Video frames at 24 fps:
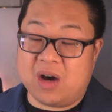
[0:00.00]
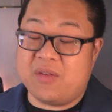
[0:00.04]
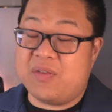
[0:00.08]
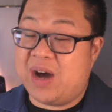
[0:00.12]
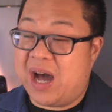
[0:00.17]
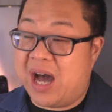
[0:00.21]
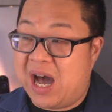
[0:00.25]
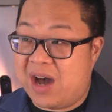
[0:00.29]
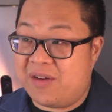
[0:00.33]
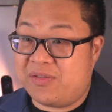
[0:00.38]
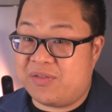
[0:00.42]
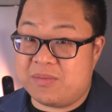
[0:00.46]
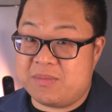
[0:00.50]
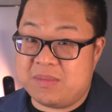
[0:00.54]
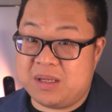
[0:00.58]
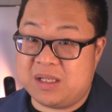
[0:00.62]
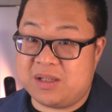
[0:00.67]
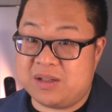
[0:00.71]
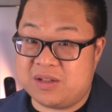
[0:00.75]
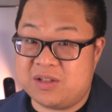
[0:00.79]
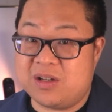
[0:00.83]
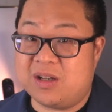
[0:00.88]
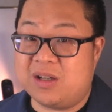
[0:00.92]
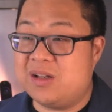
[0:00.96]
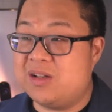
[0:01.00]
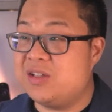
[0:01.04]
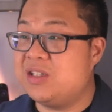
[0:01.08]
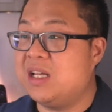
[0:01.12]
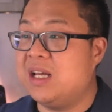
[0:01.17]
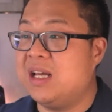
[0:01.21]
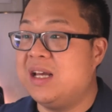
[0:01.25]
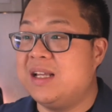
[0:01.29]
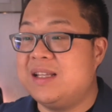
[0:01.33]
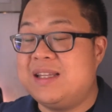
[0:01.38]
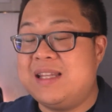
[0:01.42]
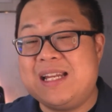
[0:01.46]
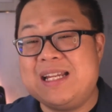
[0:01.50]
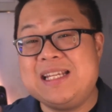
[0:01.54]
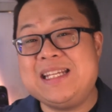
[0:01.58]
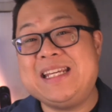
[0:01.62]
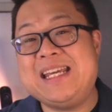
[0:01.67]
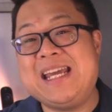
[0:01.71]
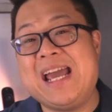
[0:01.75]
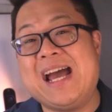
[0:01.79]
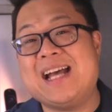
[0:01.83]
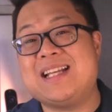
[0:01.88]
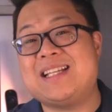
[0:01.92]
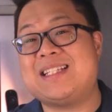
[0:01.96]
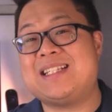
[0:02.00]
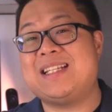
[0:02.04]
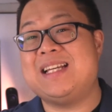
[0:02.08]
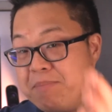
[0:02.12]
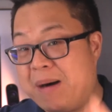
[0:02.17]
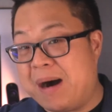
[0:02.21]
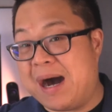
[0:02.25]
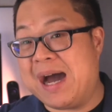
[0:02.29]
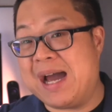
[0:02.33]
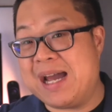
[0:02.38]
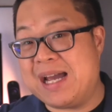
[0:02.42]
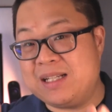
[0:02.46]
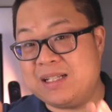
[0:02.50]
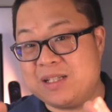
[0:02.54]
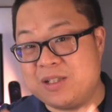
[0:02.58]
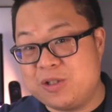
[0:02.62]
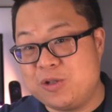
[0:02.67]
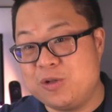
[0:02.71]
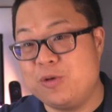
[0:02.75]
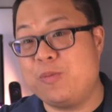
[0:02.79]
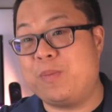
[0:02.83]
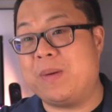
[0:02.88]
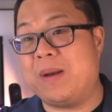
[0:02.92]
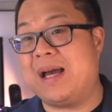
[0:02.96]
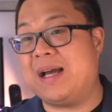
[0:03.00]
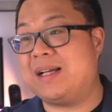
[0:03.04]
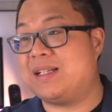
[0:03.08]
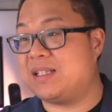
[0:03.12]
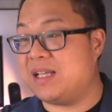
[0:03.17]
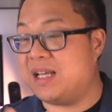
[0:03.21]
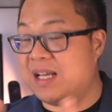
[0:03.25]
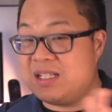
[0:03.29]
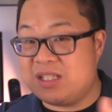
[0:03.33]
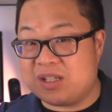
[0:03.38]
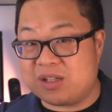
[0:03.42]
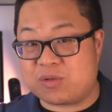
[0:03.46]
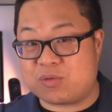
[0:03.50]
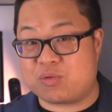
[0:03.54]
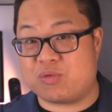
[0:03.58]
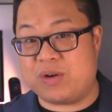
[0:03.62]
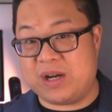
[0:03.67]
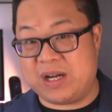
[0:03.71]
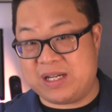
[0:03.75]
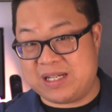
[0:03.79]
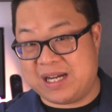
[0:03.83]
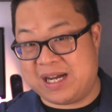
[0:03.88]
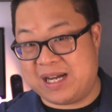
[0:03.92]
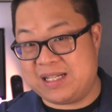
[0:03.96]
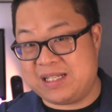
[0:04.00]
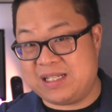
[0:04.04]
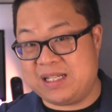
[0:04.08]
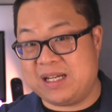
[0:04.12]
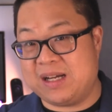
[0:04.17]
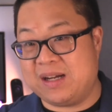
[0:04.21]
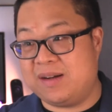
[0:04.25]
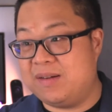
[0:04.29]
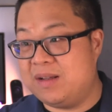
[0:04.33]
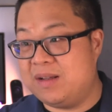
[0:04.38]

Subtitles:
$500,000, then yes, buying the duplex is a great idea.